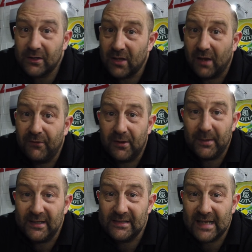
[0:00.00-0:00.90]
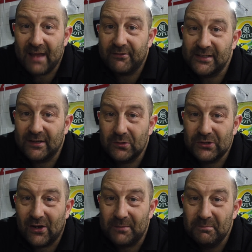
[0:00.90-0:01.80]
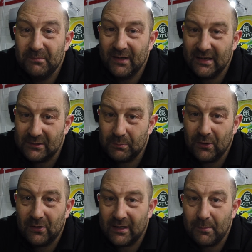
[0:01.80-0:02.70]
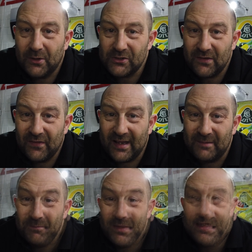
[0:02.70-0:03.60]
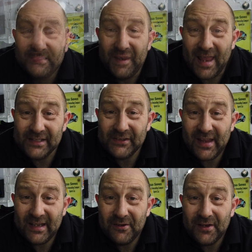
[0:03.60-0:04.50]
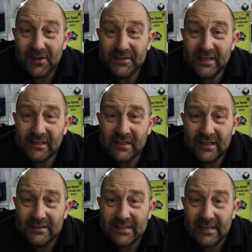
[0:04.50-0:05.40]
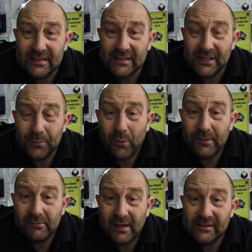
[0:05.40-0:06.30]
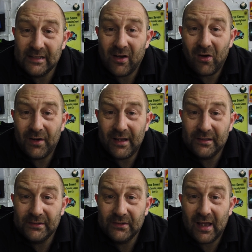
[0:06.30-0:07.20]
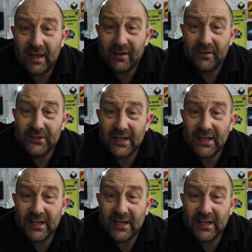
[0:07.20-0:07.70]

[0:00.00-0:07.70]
go for the bead seat every single time. It's purely a budget thing. The next thing you'll notice is the 6-point racing harness, and I've